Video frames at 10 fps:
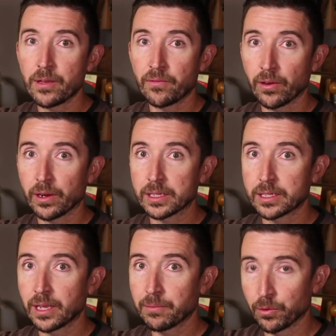keep very
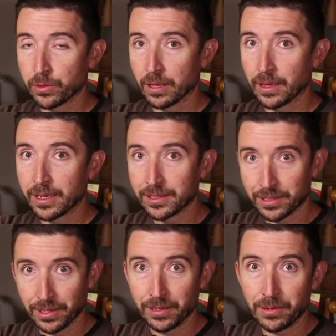stable with a
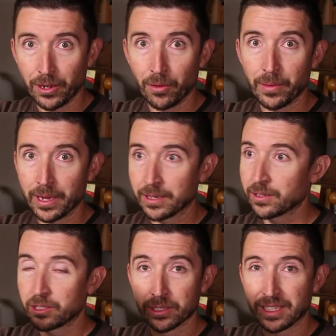lens that, you know, may
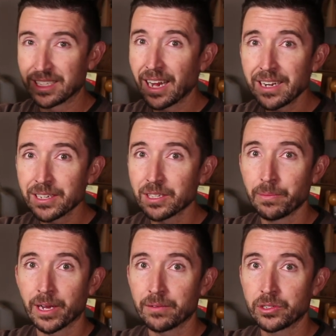just the tiniest
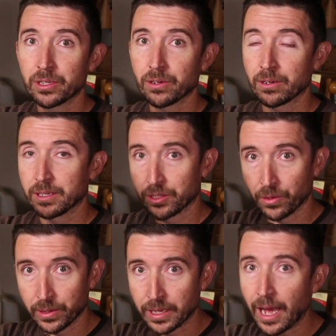amount of jitter is
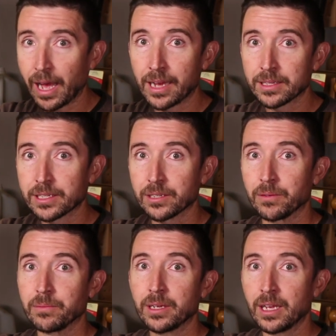going to add
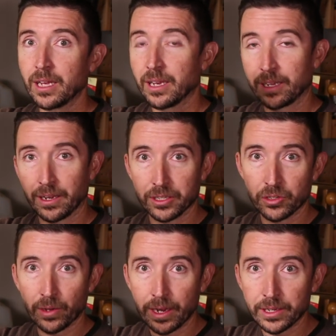some kind of
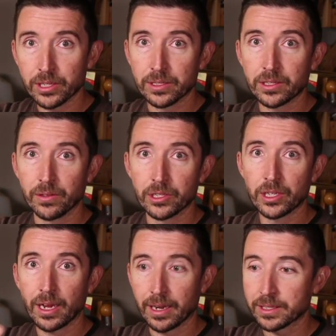striations to the
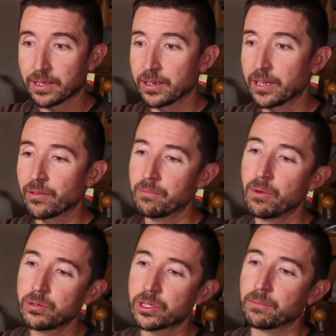shot. It's going to give it
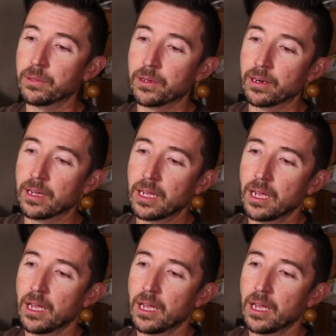motion blur.